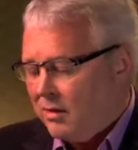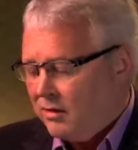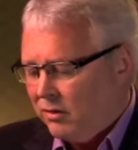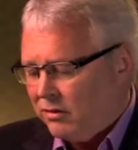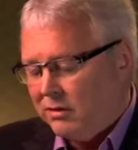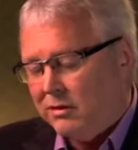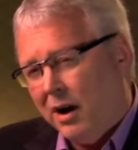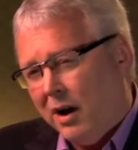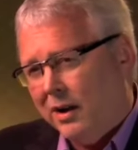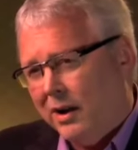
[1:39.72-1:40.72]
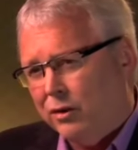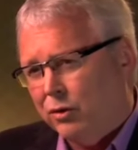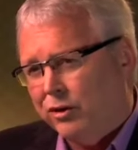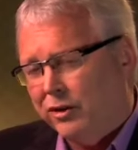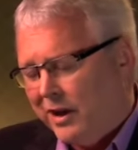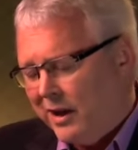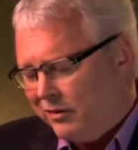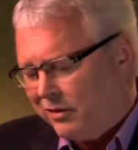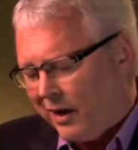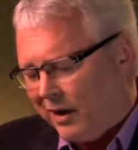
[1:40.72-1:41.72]
Not entirely unaltered in
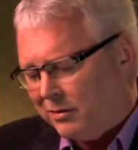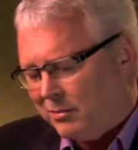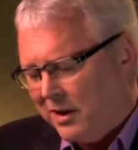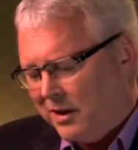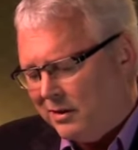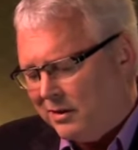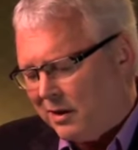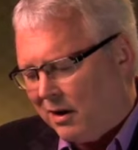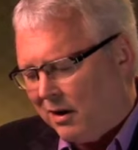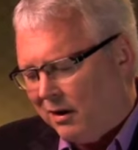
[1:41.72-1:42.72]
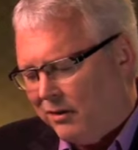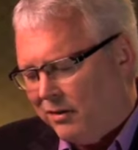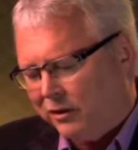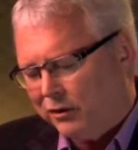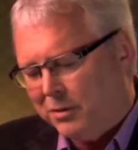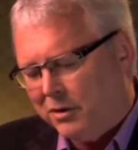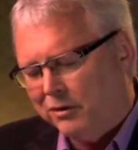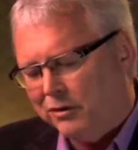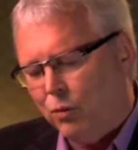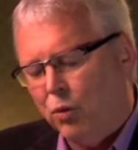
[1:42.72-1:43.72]
Ayer's case. I mean, he did conclude the
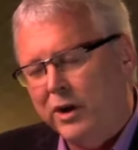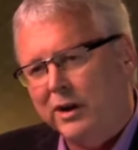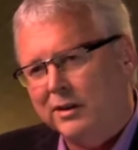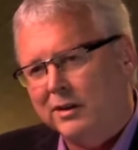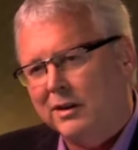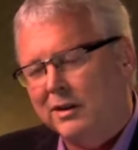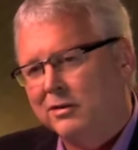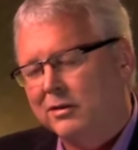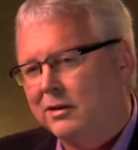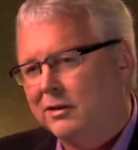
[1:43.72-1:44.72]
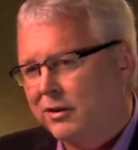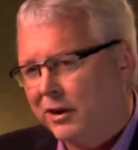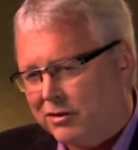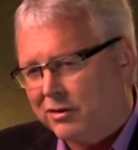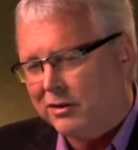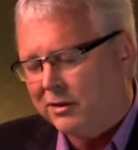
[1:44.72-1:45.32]
experience weakened his conviction